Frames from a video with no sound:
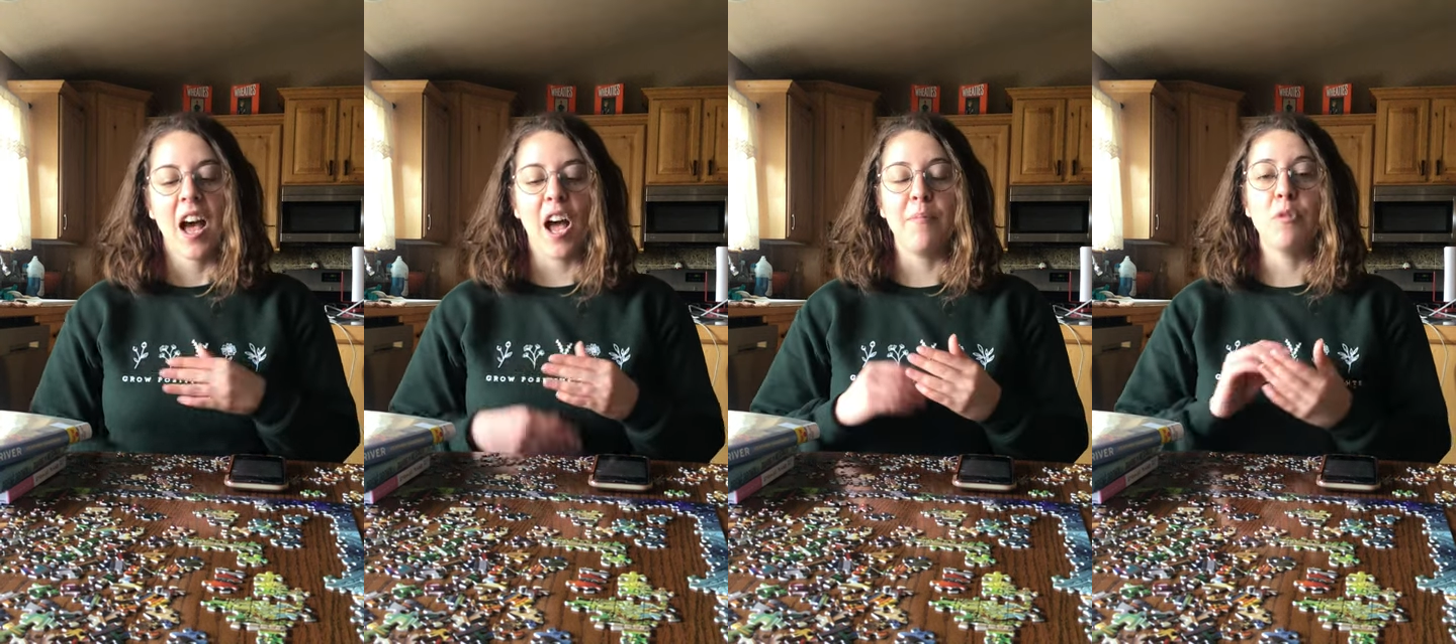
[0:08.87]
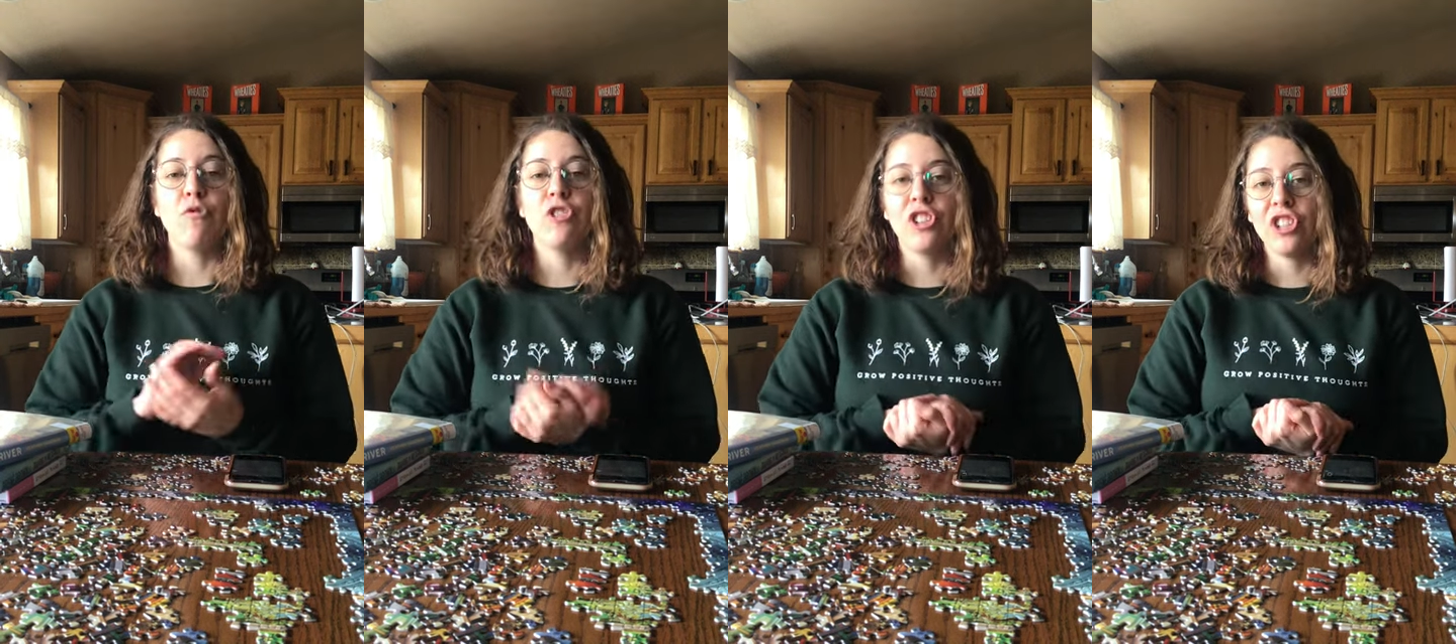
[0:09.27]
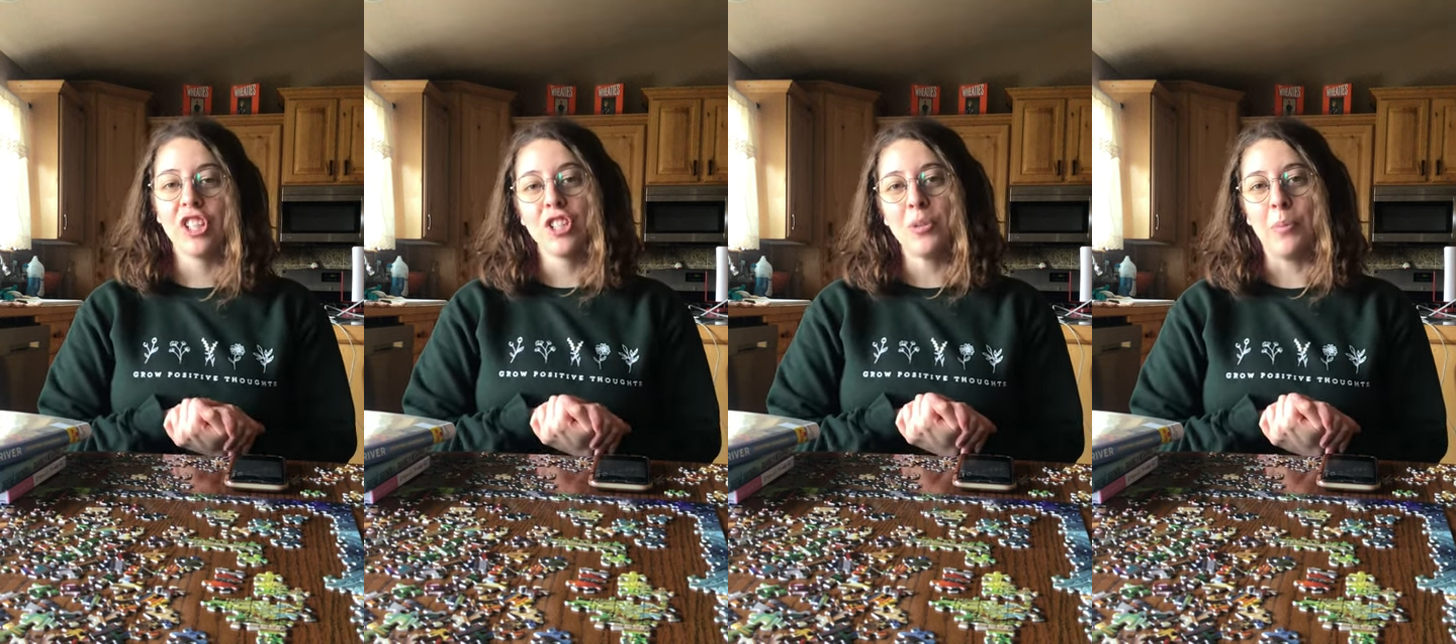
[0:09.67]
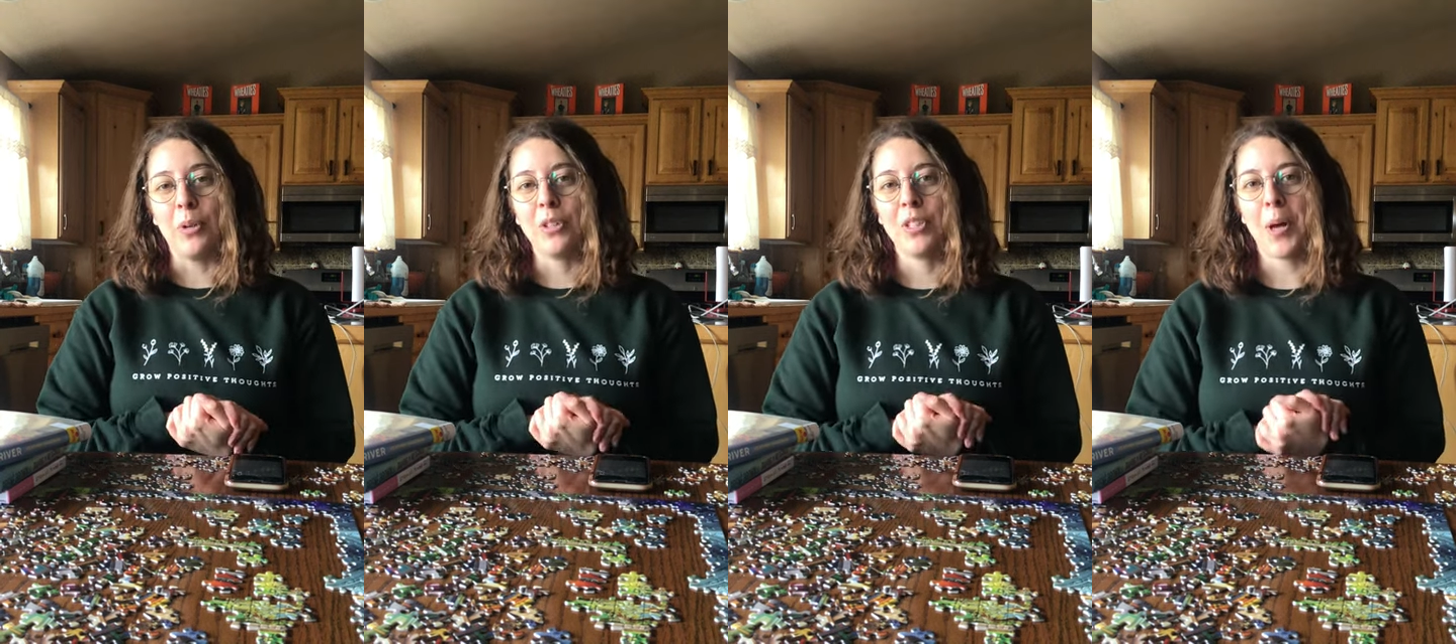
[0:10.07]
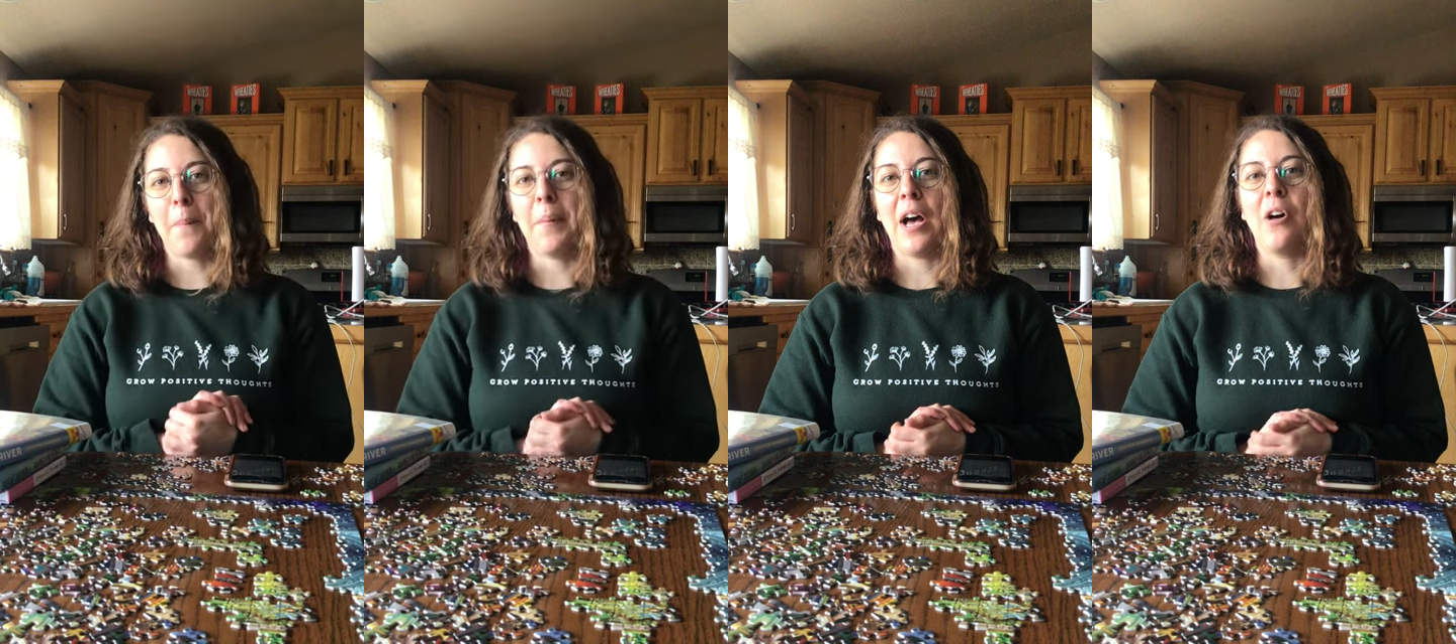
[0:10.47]
I've been really into books
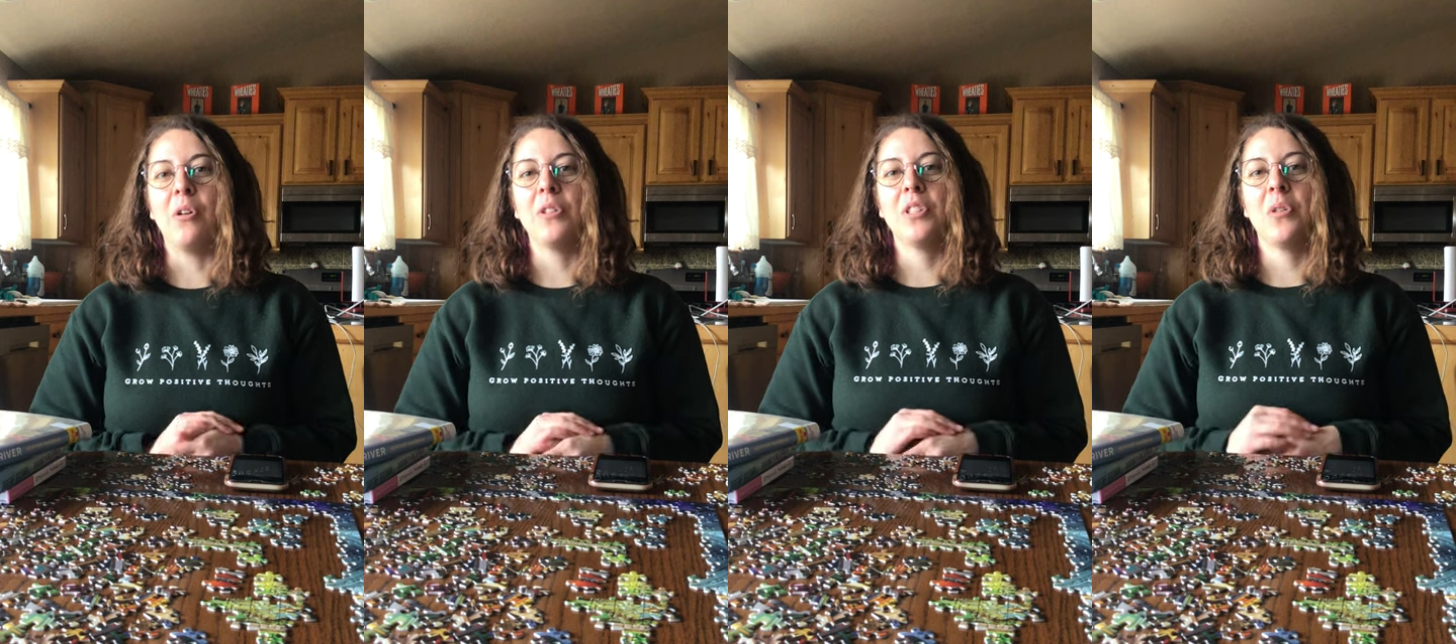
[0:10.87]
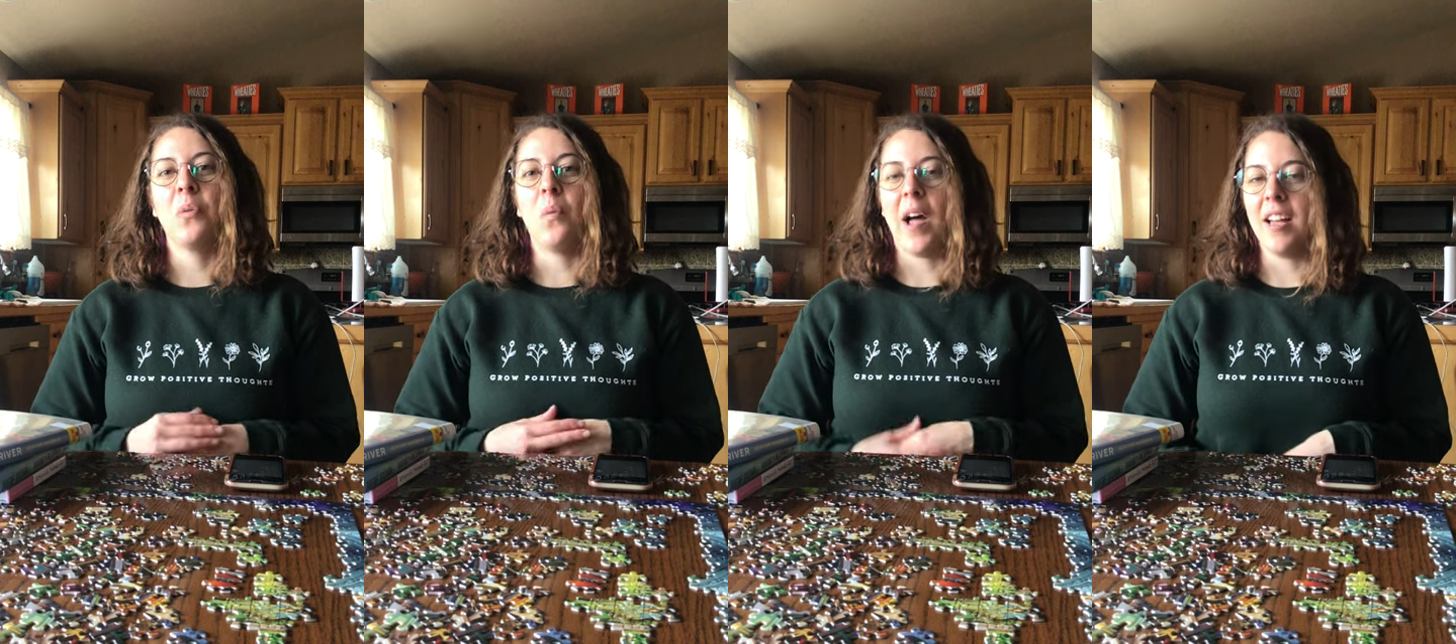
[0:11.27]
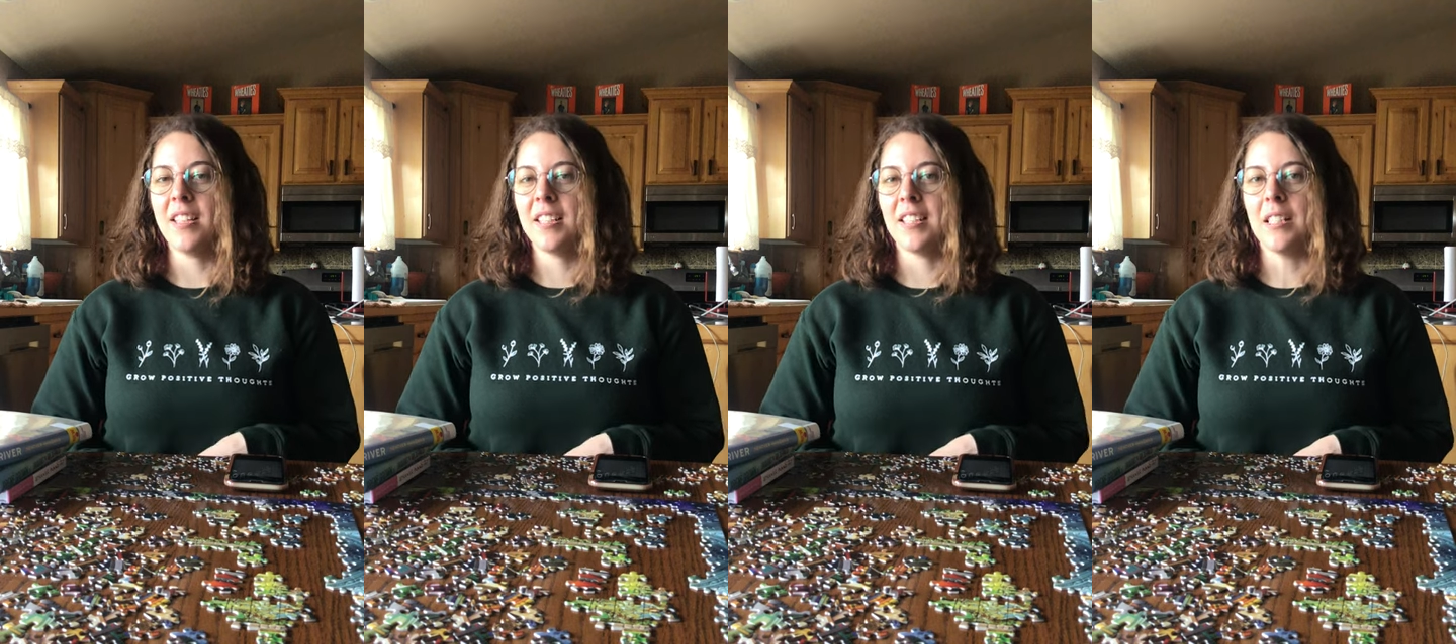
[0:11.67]
about the West,